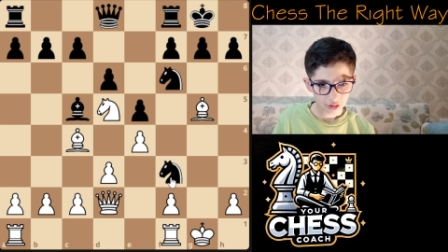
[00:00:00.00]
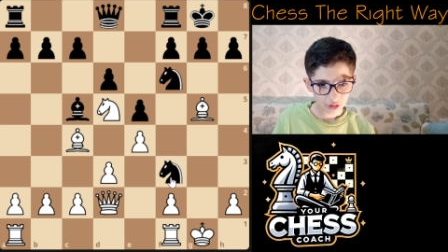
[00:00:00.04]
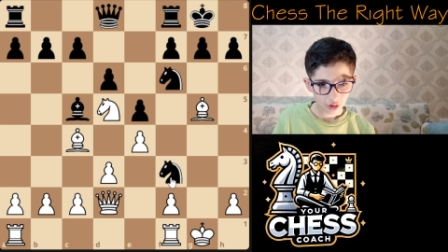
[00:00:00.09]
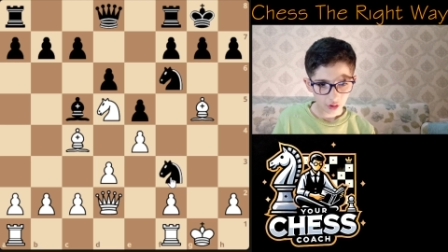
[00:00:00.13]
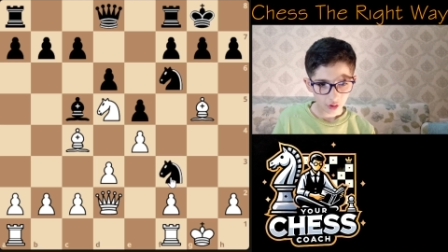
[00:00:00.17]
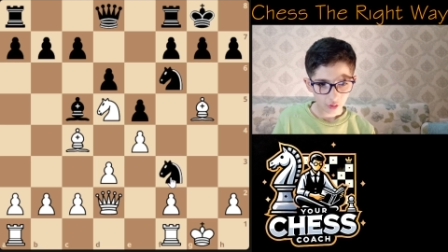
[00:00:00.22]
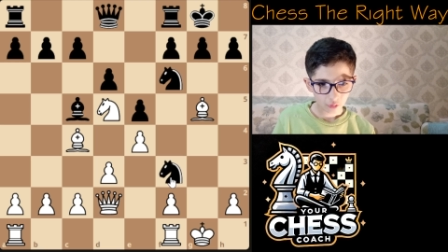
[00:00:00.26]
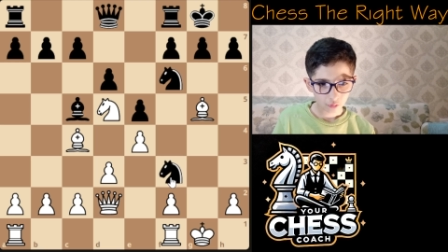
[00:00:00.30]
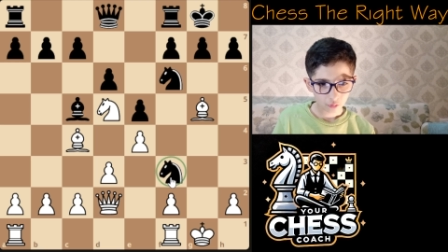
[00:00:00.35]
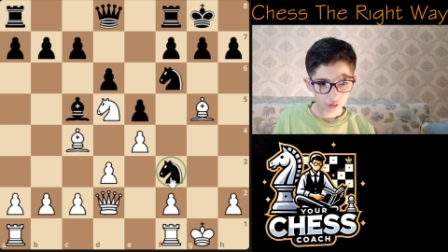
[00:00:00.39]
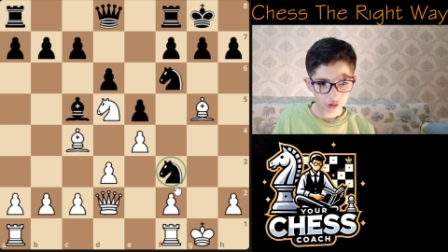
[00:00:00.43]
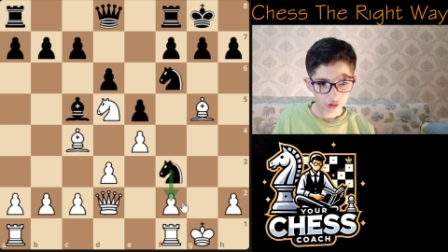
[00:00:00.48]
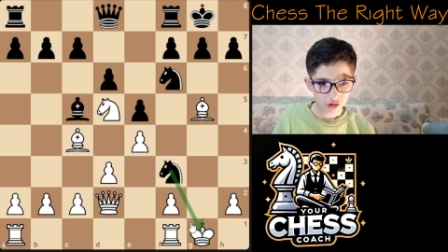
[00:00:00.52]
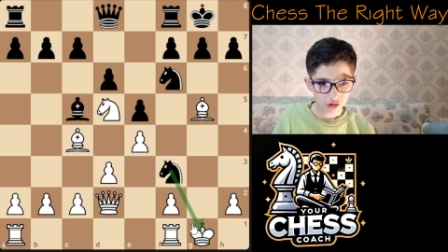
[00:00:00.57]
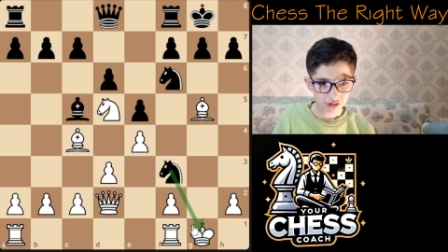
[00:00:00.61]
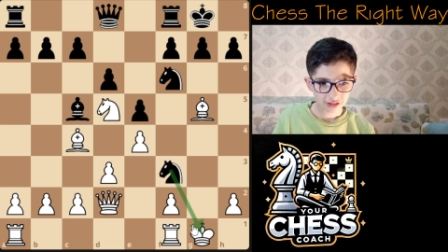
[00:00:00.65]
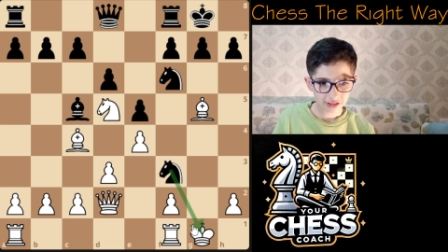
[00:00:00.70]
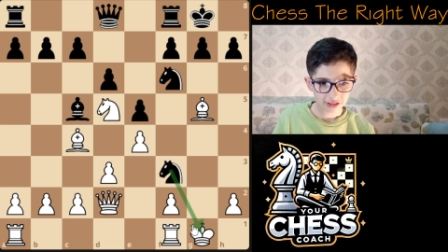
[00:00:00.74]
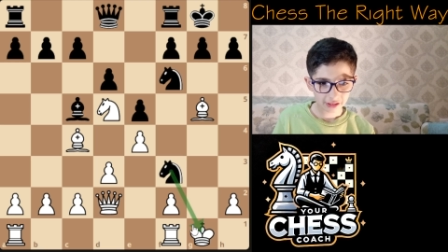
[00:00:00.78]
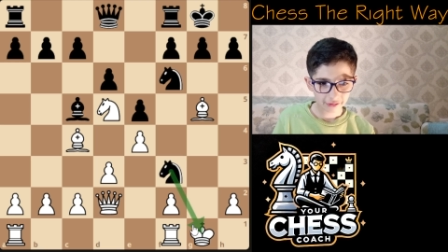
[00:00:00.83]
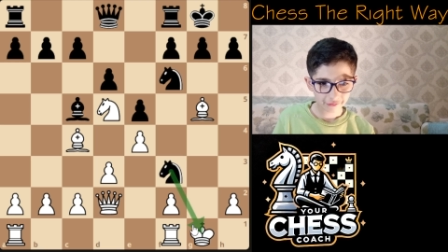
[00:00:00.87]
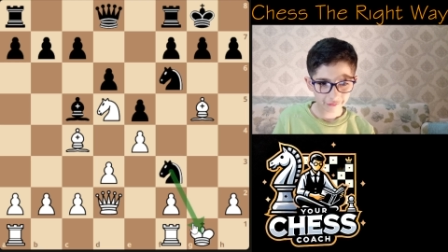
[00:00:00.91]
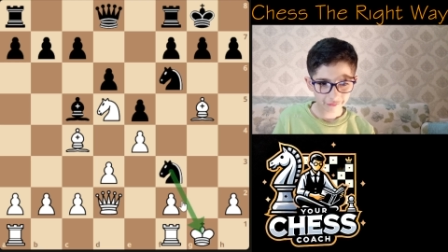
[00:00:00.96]
which
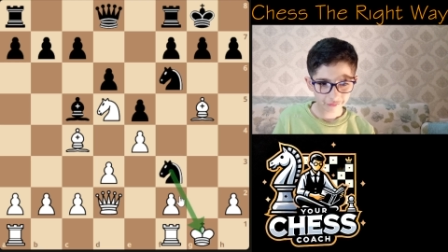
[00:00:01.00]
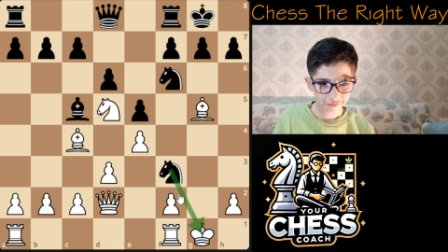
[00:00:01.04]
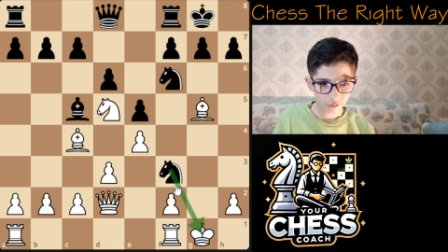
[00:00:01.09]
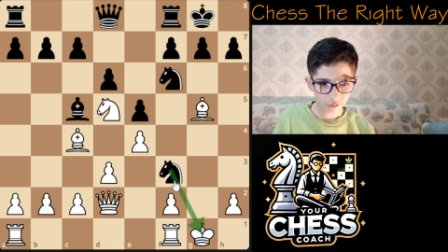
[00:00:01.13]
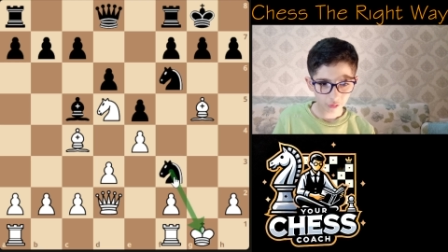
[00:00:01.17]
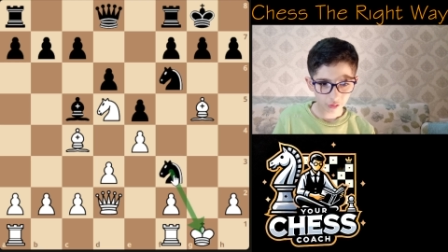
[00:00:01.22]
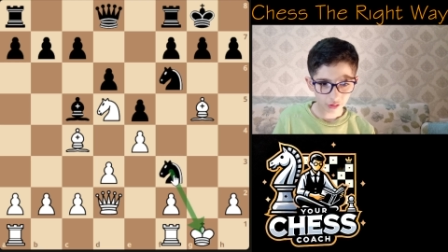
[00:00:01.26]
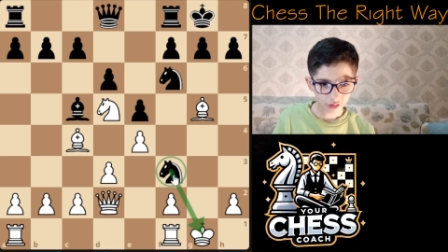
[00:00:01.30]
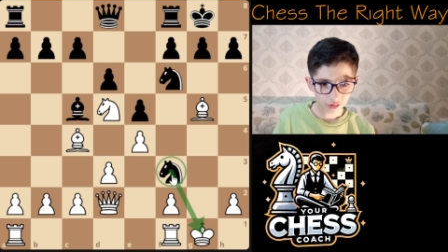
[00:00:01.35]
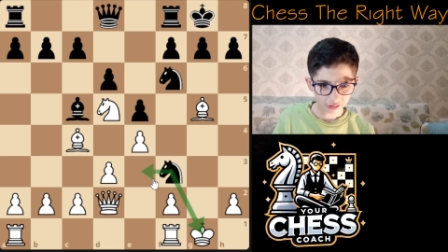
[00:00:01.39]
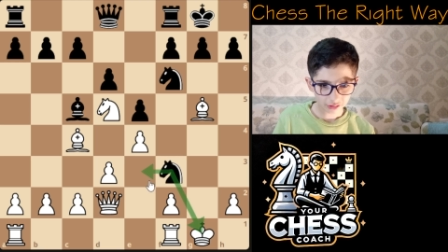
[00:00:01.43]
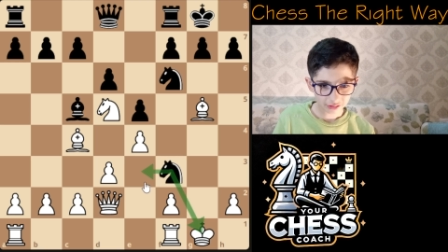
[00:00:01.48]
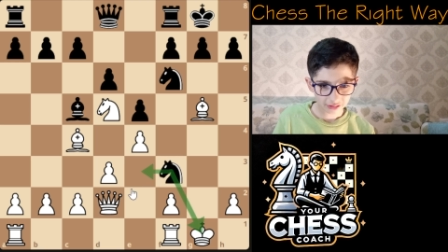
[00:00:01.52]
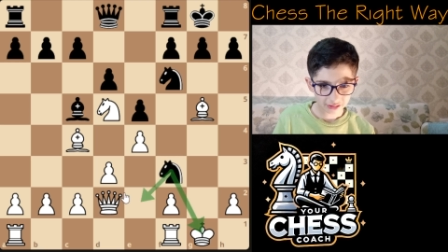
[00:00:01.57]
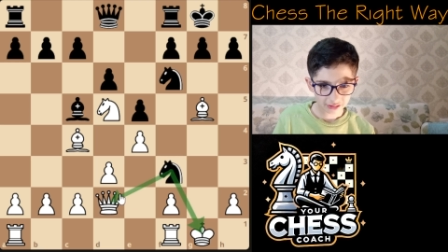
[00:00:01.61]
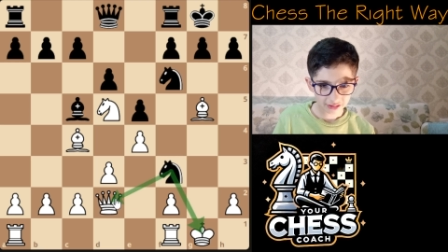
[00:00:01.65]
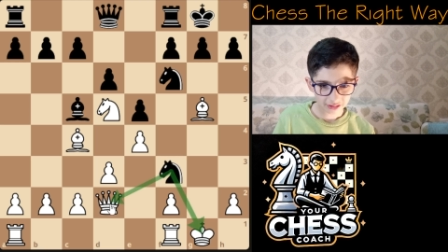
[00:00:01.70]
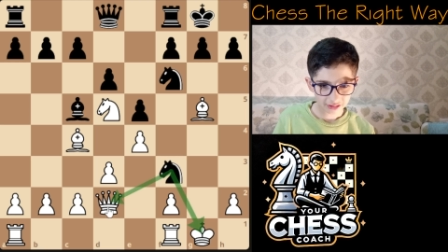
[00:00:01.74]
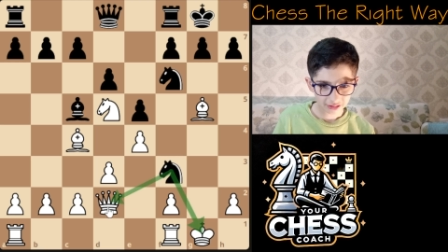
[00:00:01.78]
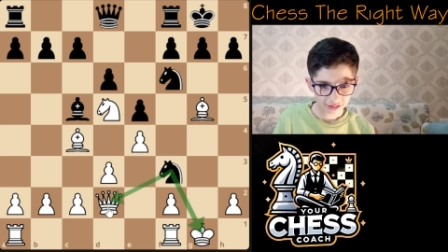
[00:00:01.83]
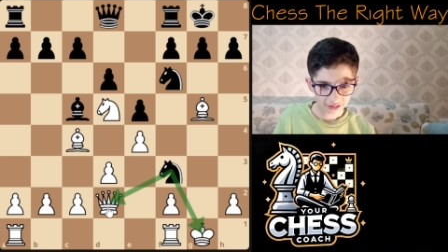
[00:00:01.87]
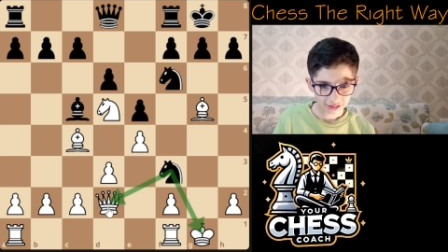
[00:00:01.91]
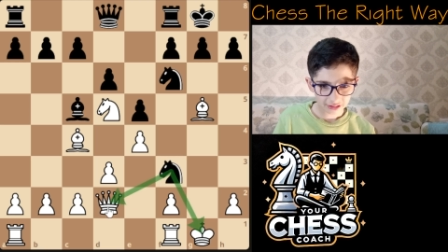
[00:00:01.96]
is a fork
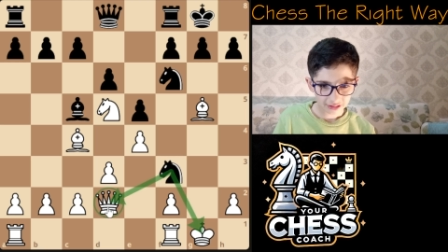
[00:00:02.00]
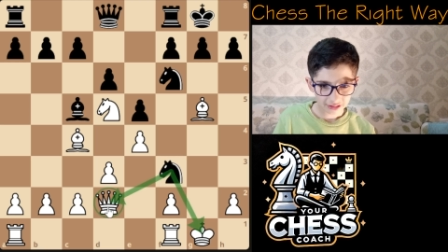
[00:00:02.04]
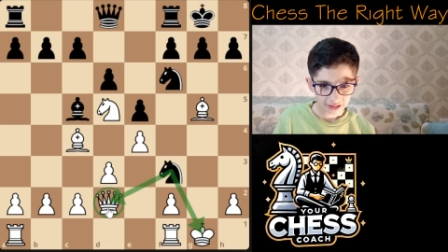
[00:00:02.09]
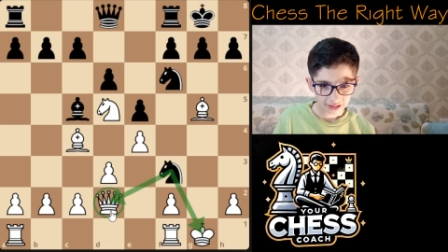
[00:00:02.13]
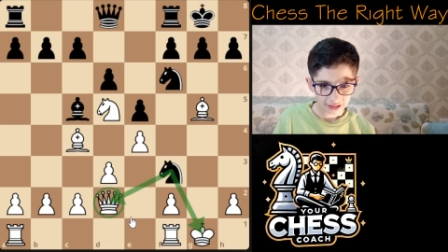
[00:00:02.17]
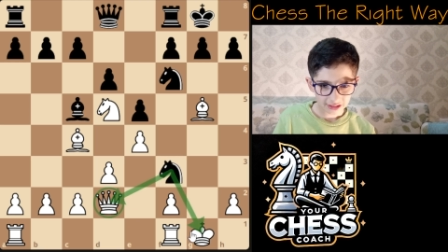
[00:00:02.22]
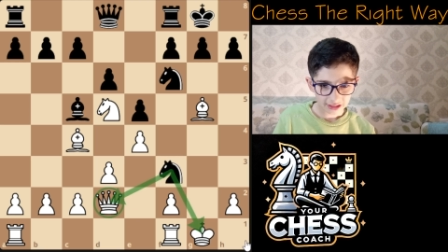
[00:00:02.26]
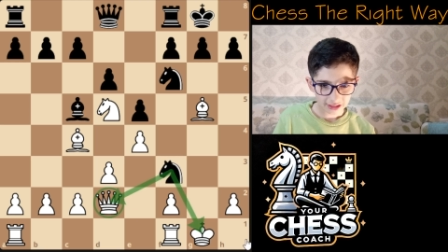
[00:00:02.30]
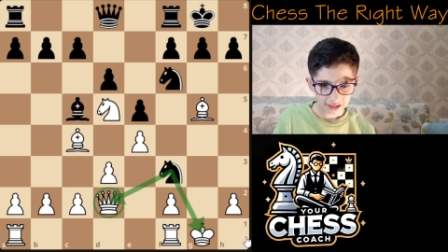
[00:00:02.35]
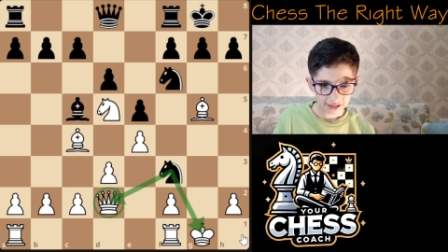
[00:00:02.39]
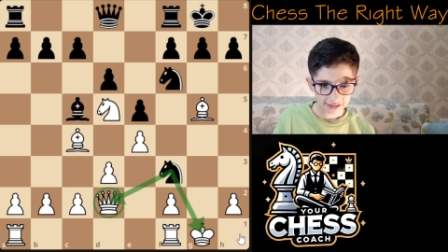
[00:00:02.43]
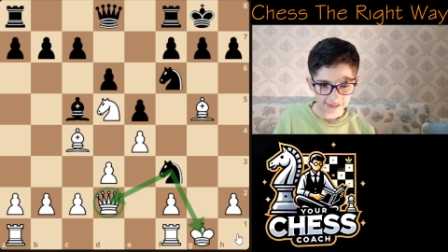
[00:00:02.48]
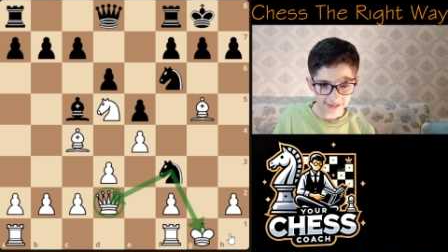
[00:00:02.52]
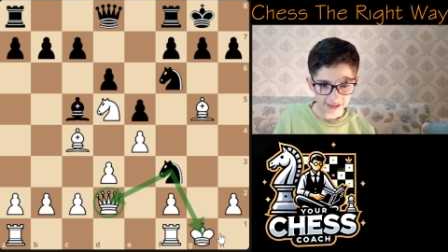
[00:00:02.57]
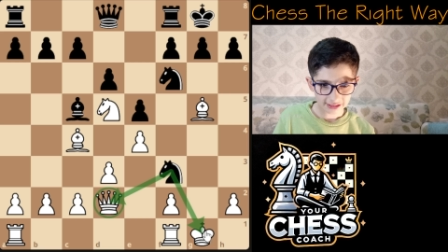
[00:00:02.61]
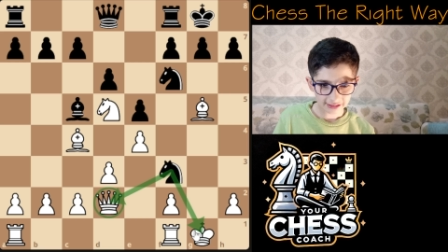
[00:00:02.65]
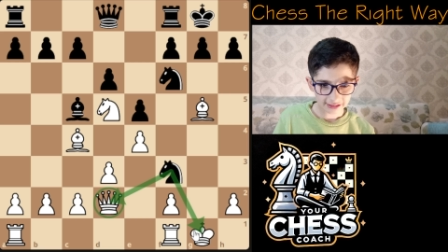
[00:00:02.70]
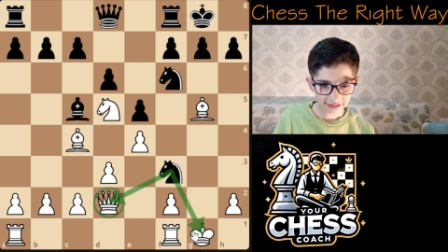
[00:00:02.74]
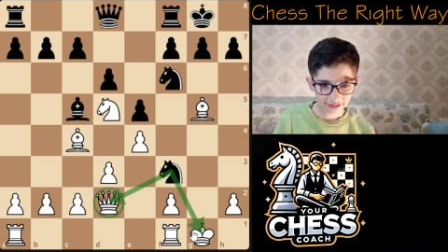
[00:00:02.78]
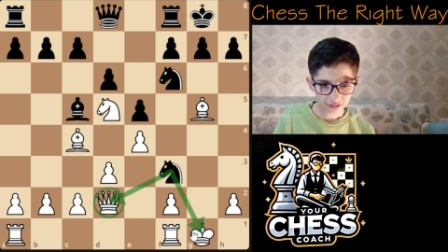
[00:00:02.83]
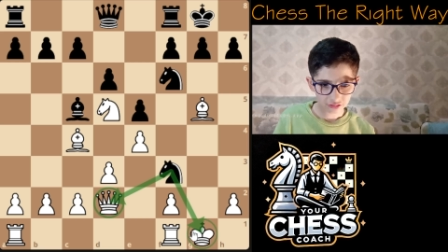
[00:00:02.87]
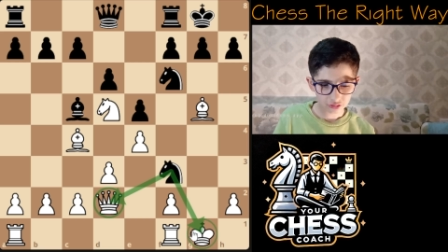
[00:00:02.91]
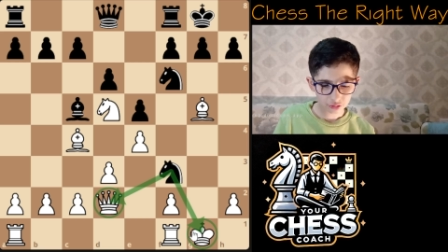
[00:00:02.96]

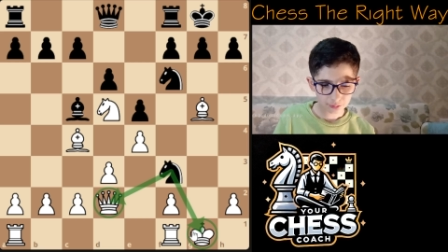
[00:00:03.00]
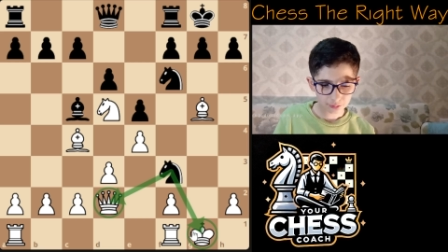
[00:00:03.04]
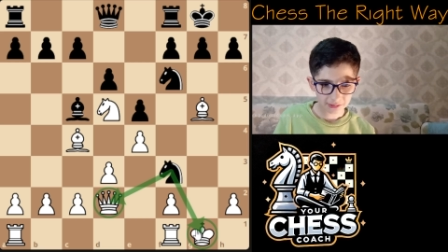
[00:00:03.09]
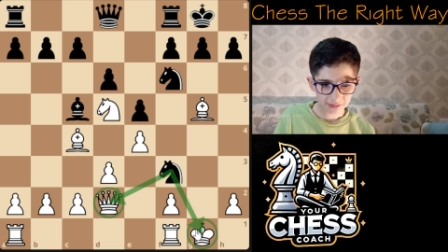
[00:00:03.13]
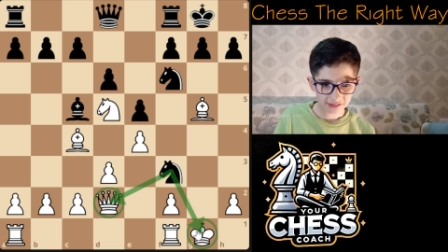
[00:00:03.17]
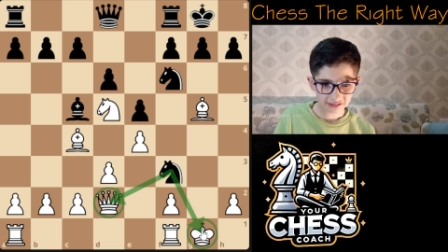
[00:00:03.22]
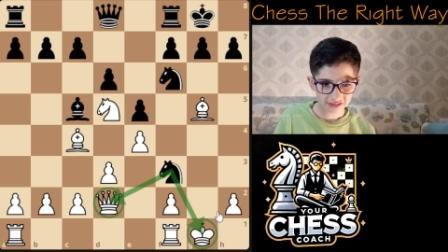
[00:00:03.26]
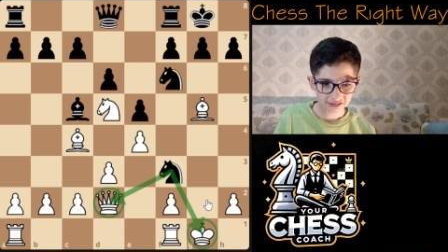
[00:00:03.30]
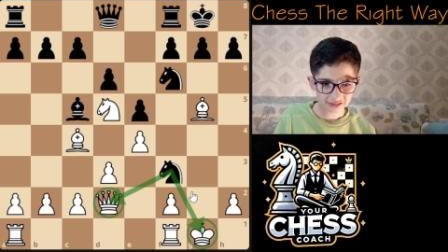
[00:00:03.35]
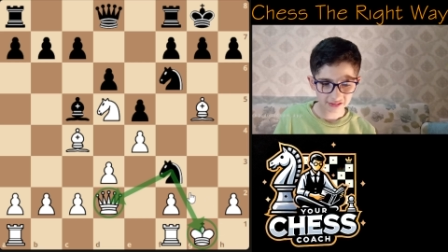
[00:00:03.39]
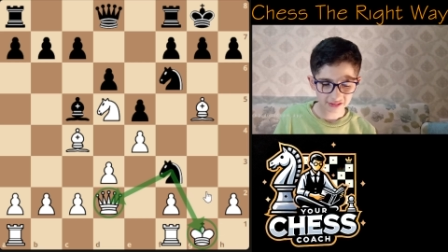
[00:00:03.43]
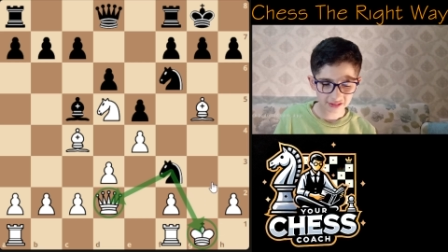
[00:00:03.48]
attacking 2 pieces.